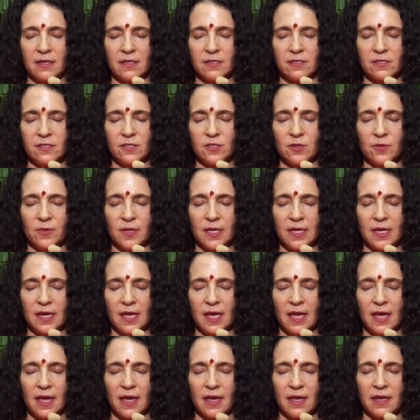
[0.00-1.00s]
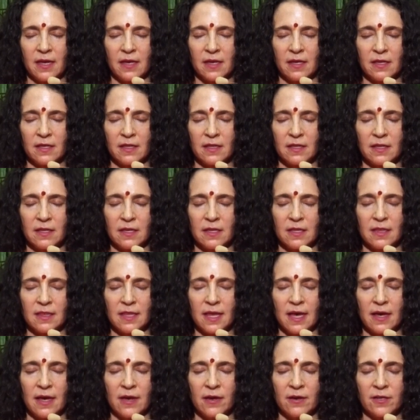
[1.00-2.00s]
As you inhale,
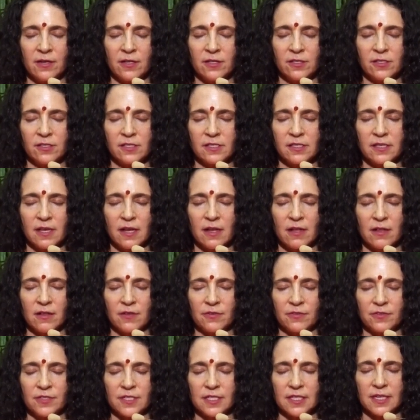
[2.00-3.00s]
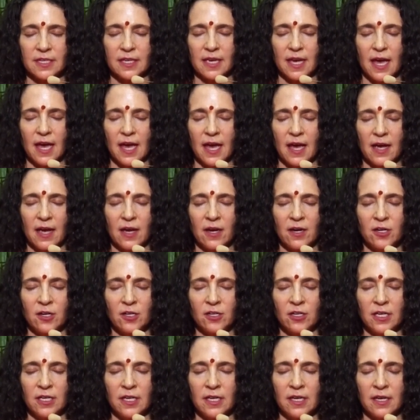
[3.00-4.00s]
allow yourself to
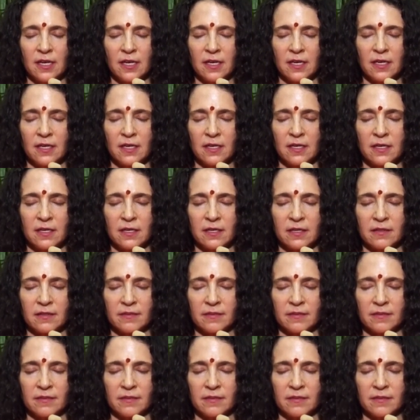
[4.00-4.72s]
carry in